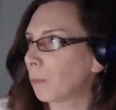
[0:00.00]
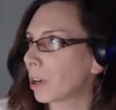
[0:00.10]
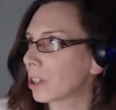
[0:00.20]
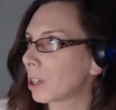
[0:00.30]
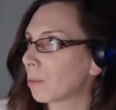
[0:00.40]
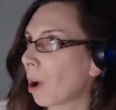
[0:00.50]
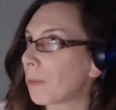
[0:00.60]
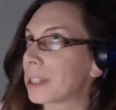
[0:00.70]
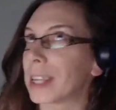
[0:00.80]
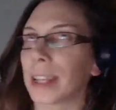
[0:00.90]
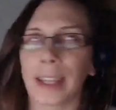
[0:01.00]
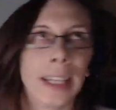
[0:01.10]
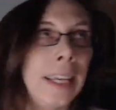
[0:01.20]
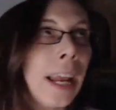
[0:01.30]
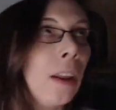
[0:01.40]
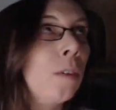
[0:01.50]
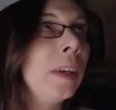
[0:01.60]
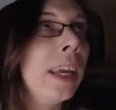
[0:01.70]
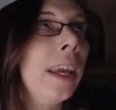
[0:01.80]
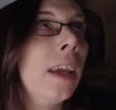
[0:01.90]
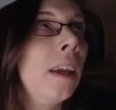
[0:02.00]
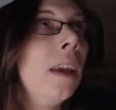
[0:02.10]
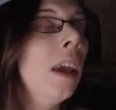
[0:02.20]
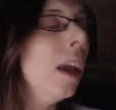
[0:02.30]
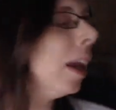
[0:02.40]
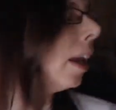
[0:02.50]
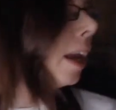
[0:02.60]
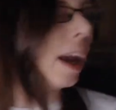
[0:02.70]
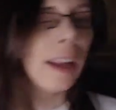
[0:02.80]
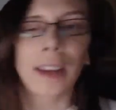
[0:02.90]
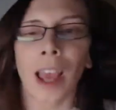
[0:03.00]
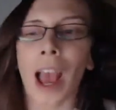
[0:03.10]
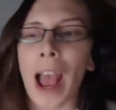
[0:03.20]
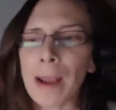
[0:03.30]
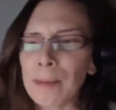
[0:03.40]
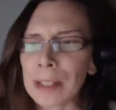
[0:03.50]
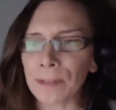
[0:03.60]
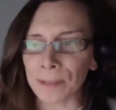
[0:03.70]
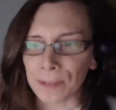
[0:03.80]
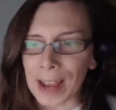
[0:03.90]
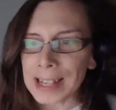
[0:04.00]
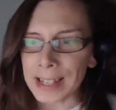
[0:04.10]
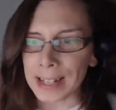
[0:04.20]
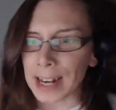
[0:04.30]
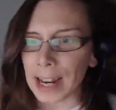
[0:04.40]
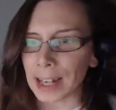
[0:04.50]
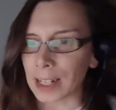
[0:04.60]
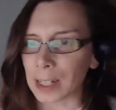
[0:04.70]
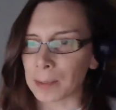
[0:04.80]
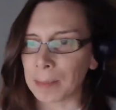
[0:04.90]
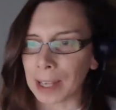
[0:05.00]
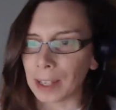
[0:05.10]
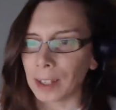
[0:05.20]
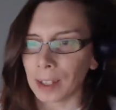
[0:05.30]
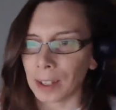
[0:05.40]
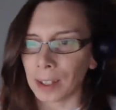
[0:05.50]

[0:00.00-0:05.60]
worshipped, what was it, the Yellow King? It was fascinating to me.